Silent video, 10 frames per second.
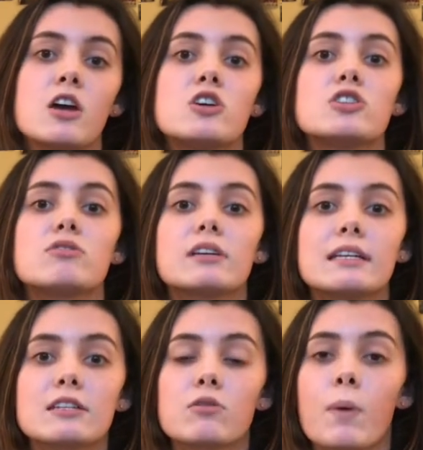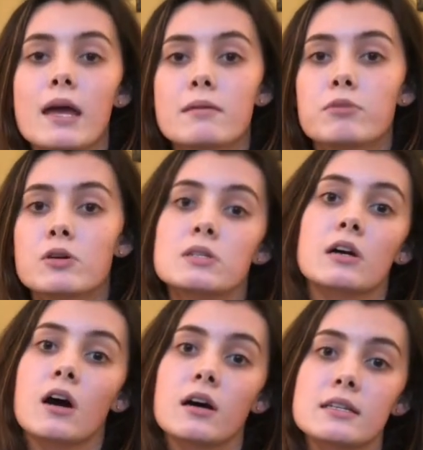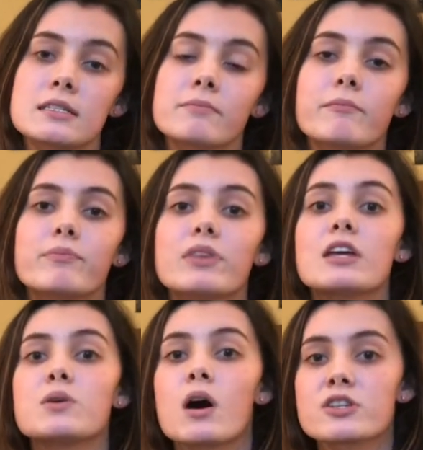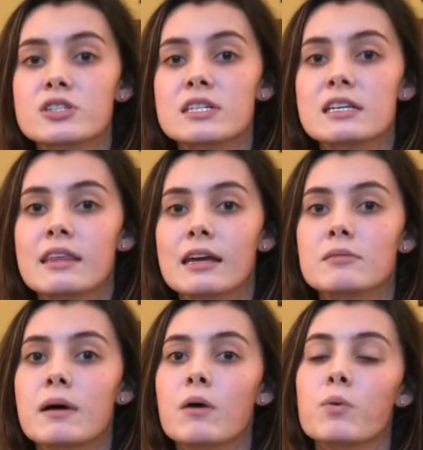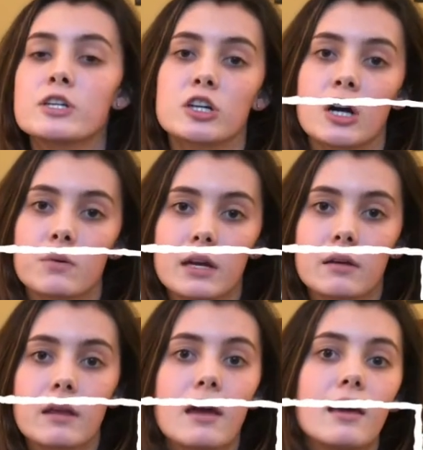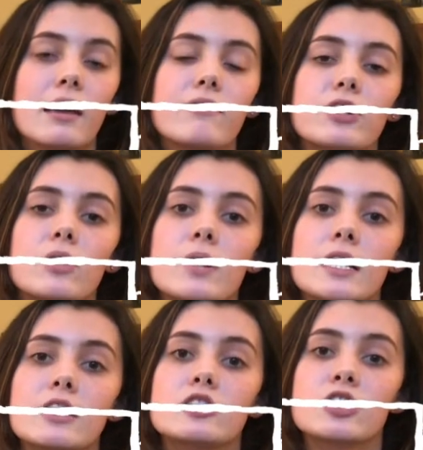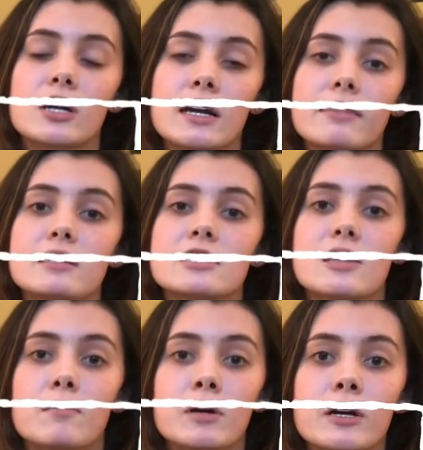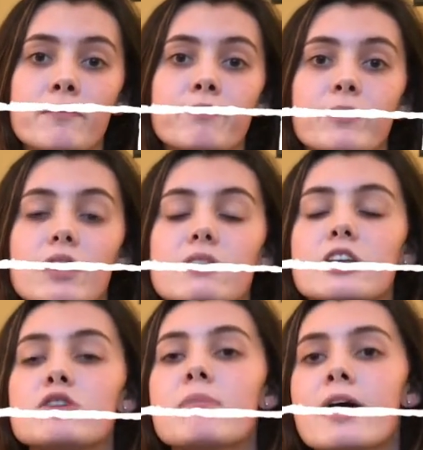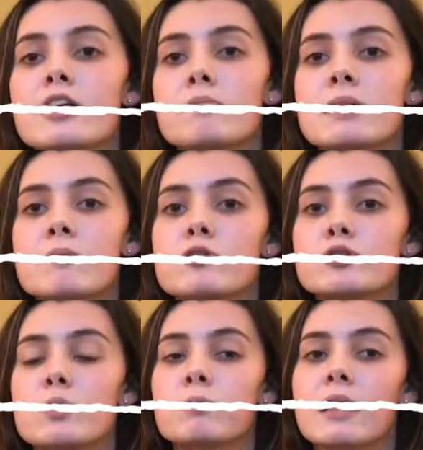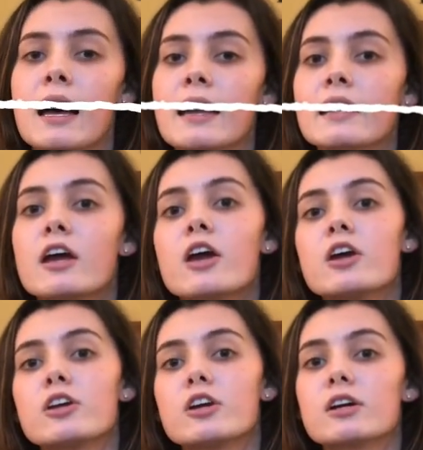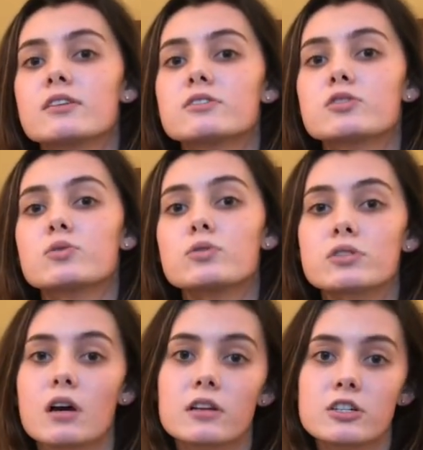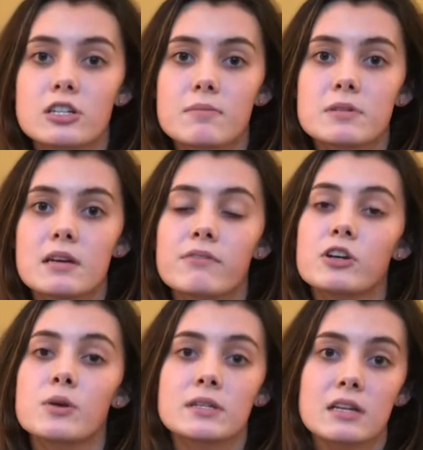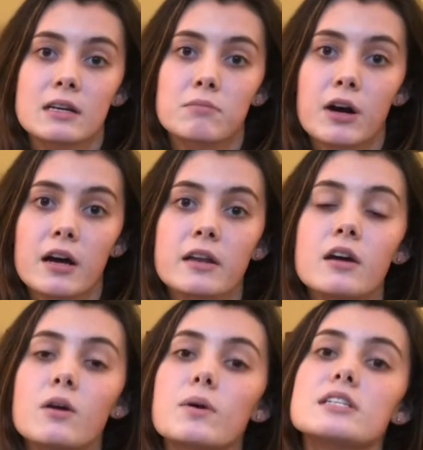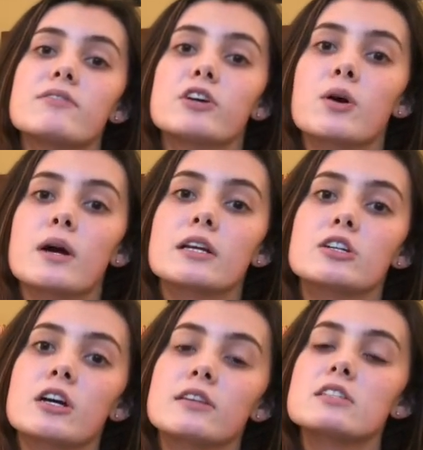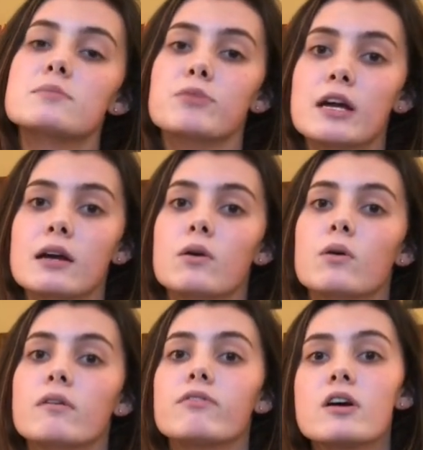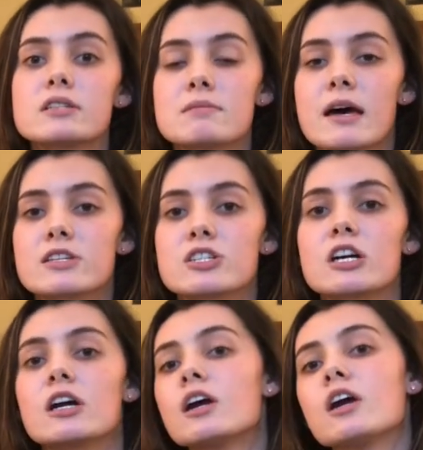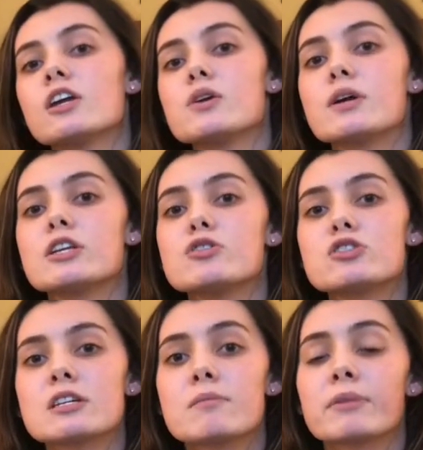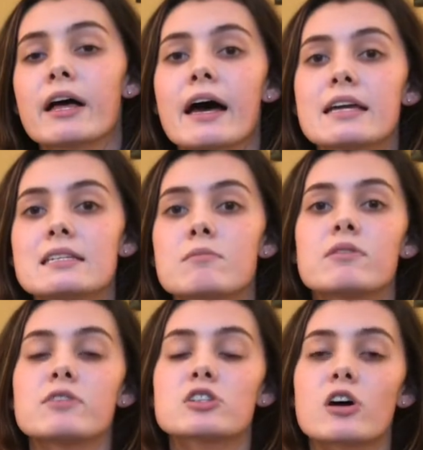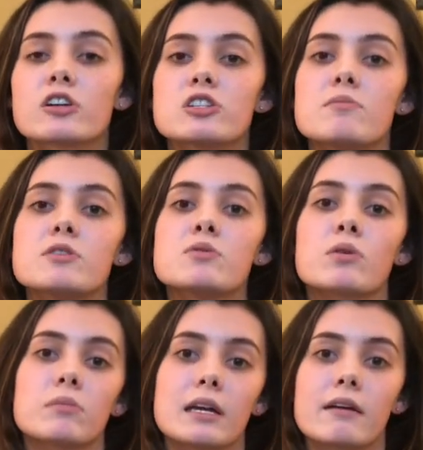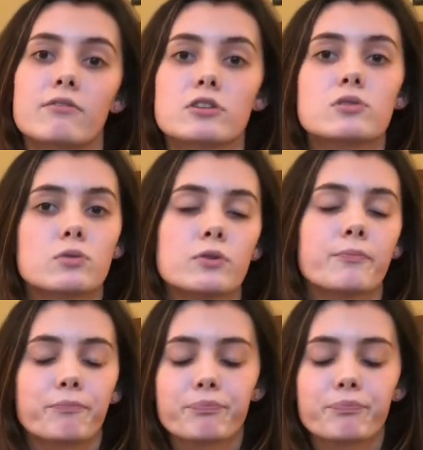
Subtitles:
So you really need to weigh the pros and cons. And you also need to think about when you're going. If you're going during the summer, then you might not be able to apply your school scholarships if you're doing study abroad. Whereas if you're going during the spring or fall semester, you can usually apply some of the scholarships you normally get for school.